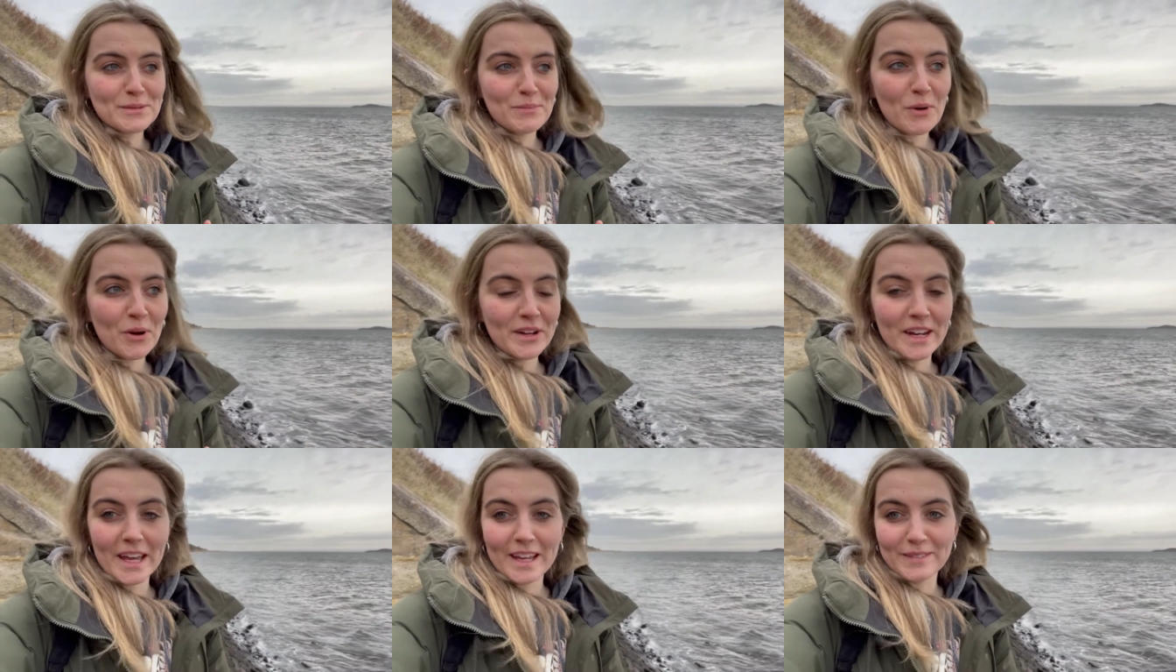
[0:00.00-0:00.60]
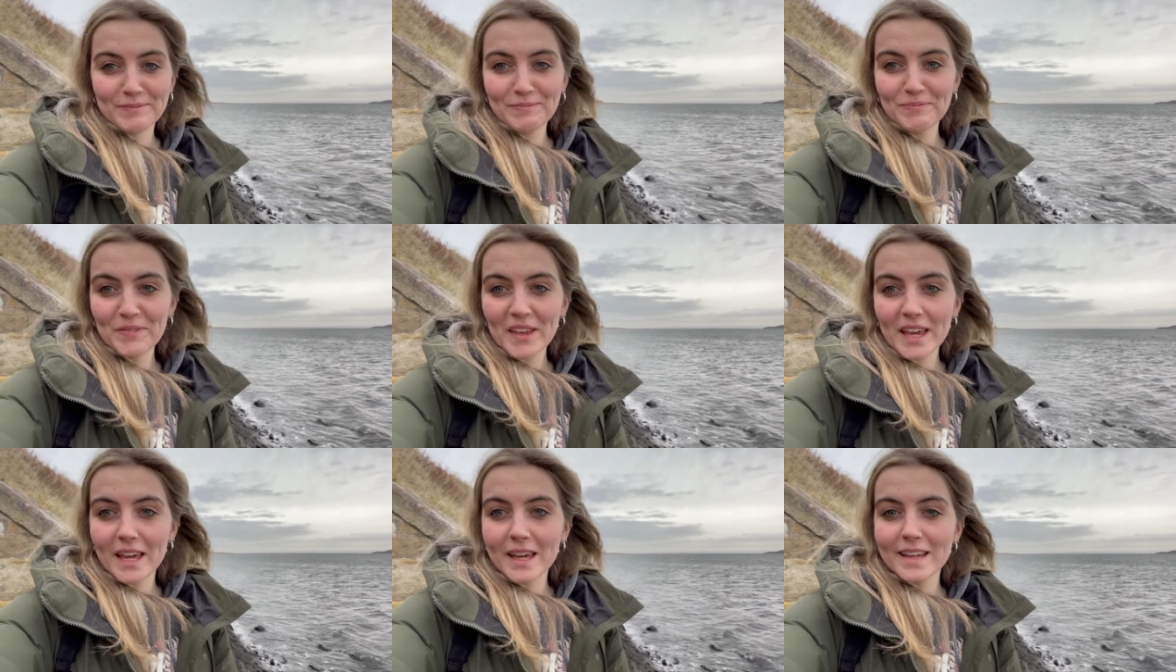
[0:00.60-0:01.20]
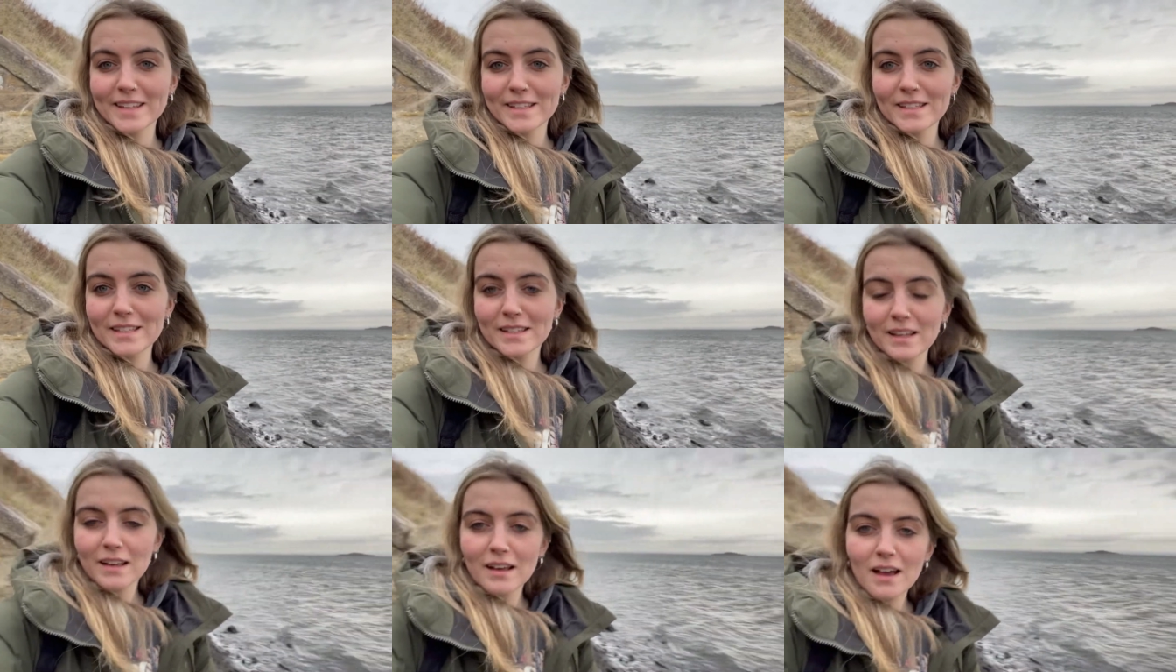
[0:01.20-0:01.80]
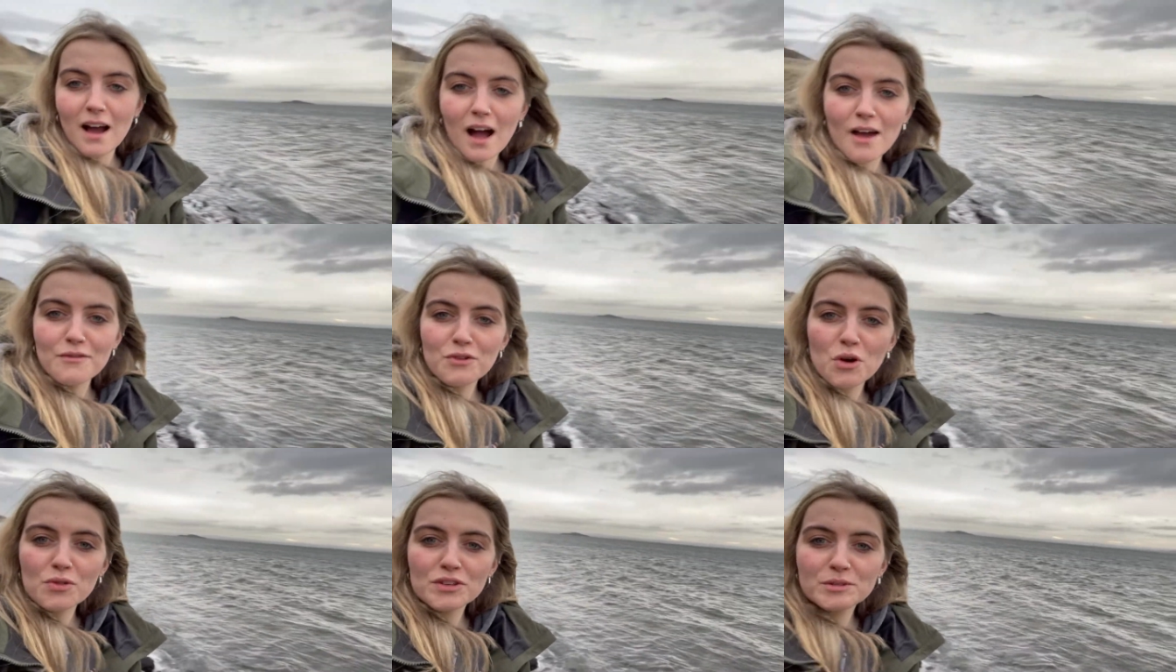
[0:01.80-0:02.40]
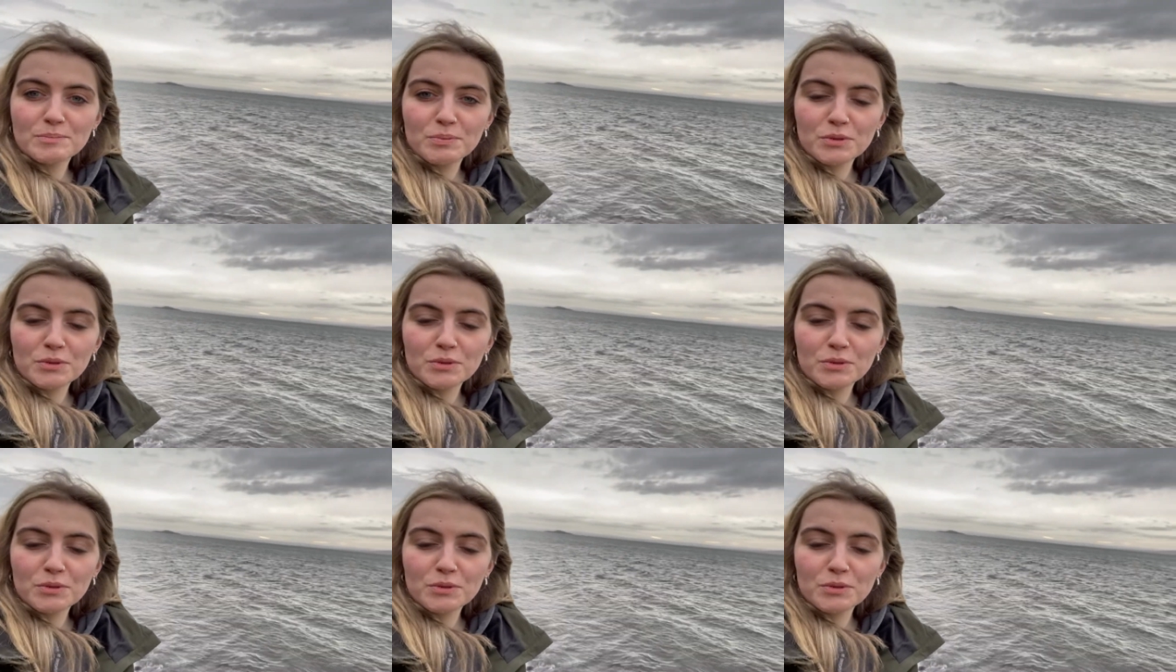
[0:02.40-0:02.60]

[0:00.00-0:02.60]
disappointing is I've got this